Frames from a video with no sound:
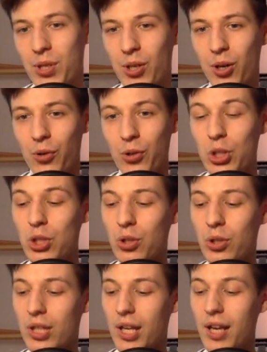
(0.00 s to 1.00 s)
So you
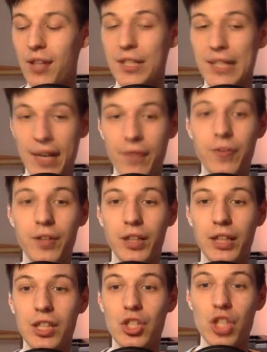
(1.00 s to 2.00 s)
should
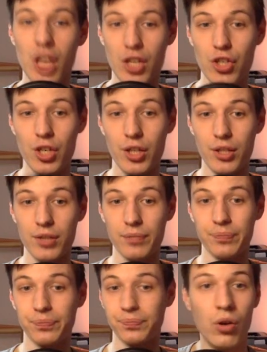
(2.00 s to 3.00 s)
definitely change it,
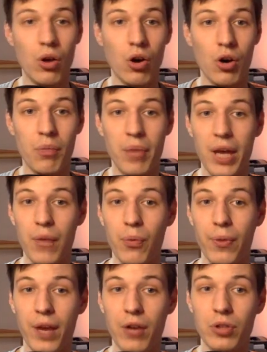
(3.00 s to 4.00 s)
good or bad,
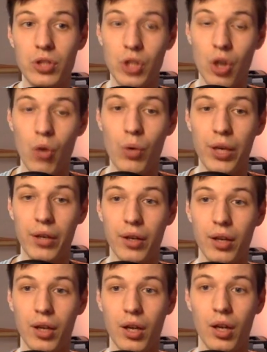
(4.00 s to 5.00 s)
without knowing
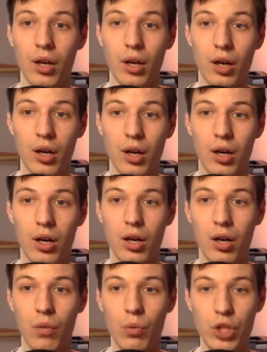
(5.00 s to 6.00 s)

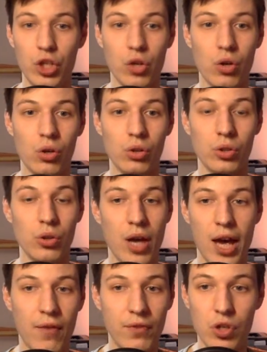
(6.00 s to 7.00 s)
which goal you
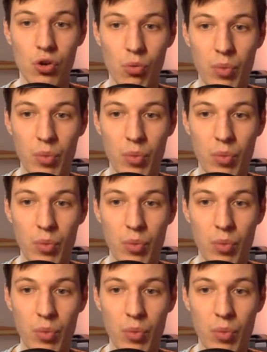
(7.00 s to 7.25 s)
have in your